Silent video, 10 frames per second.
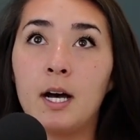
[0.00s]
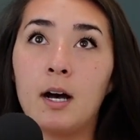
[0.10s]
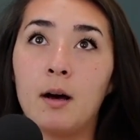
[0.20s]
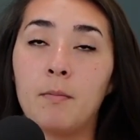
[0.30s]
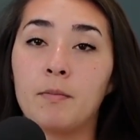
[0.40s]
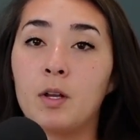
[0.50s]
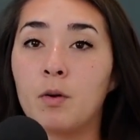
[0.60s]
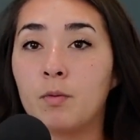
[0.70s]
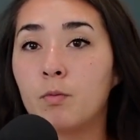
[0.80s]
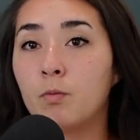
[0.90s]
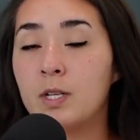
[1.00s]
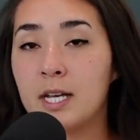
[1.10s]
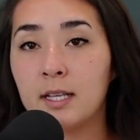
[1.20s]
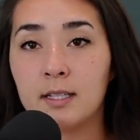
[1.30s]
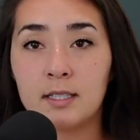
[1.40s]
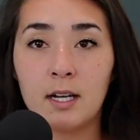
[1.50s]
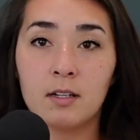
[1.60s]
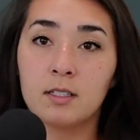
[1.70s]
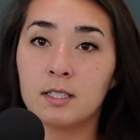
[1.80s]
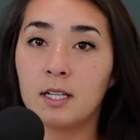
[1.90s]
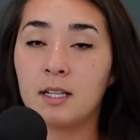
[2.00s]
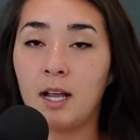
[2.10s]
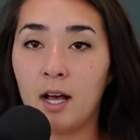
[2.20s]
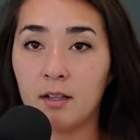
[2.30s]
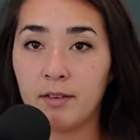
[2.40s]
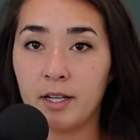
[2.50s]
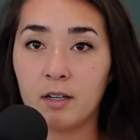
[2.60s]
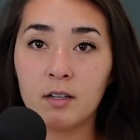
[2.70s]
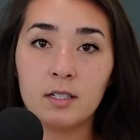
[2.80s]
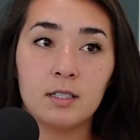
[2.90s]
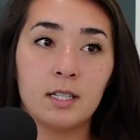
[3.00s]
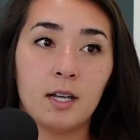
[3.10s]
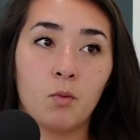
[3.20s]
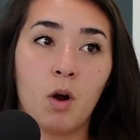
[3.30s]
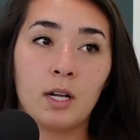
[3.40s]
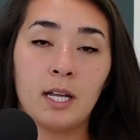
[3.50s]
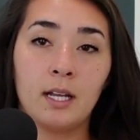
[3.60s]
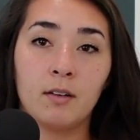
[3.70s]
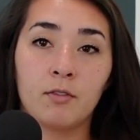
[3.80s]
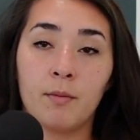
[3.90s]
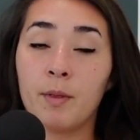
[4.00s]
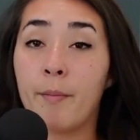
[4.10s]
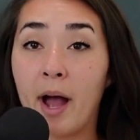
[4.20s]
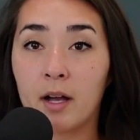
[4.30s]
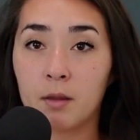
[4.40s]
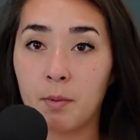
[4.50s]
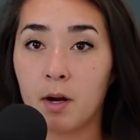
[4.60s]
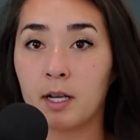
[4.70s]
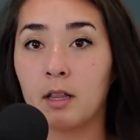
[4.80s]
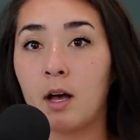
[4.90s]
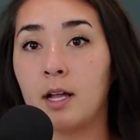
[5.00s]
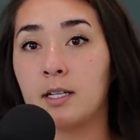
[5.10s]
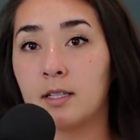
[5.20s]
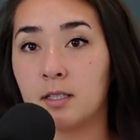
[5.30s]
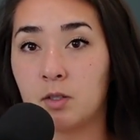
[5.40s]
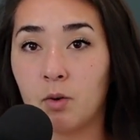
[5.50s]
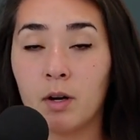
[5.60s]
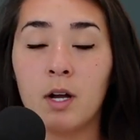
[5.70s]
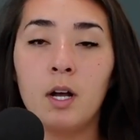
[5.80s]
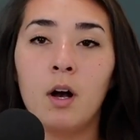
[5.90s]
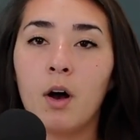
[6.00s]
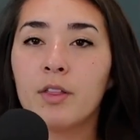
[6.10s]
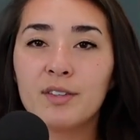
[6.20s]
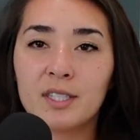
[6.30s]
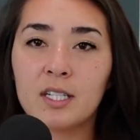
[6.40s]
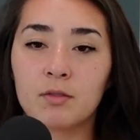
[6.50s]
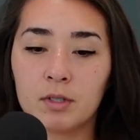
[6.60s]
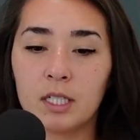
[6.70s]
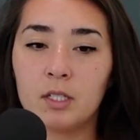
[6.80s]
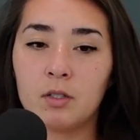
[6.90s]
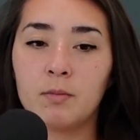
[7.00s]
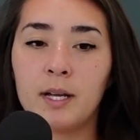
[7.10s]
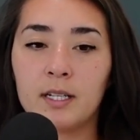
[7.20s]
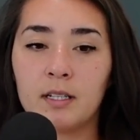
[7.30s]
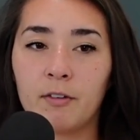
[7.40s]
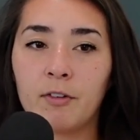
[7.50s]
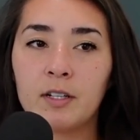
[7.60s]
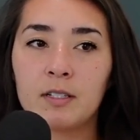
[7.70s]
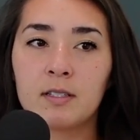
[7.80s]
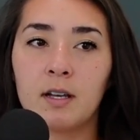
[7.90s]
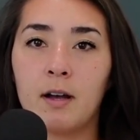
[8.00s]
Um, you know, taking the stairs instead of the elevator, walking from the back of the parking lot into the store. All those things really do make a difference.